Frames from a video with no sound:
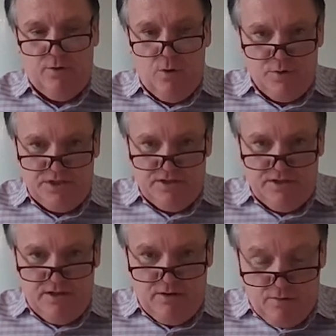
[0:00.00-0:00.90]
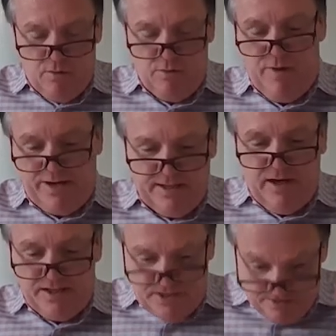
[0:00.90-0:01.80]
noticing that or
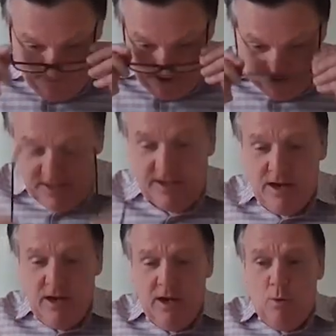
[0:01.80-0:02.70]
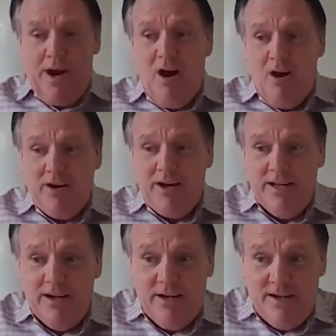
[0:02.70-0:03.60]
recognizing the fact that we are
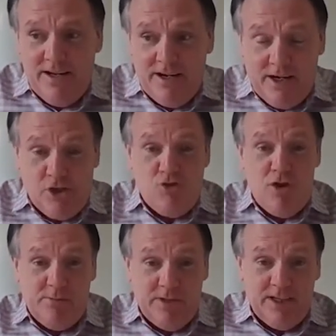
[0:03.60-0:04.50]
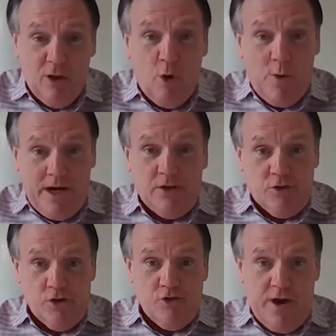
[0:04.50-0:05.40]
in an extremely low
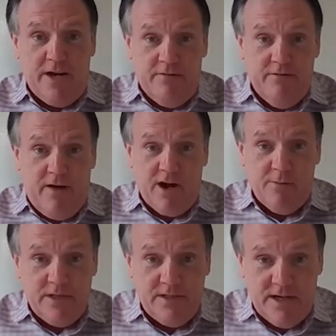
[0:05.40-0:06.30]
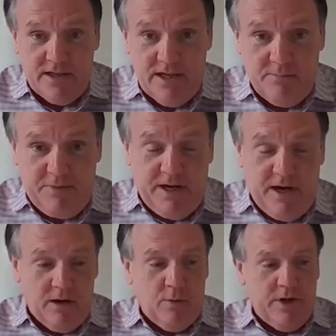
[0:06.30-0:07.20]
interest rate environment, and I think
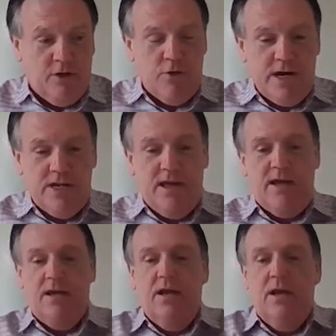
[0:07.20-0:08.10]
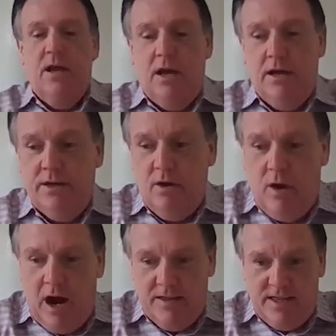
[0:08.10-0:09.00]
Pierre would agree that
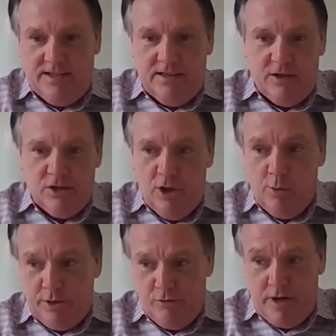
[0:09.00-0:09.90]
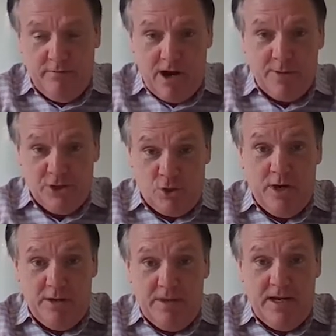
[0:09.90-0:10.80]
I think that this low interest rate environment is
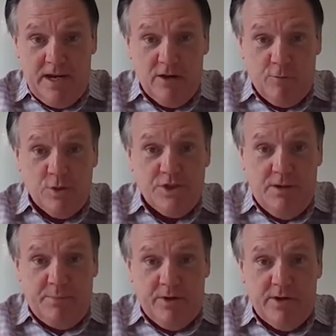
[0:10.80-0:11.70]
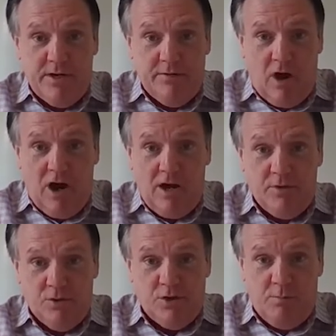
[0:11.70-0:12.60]
going to be here for some period of time
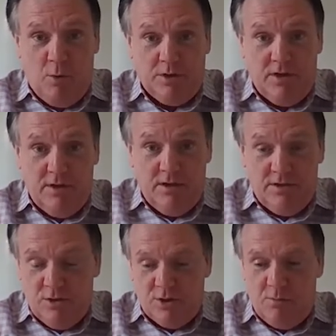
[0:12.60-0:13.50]
to support the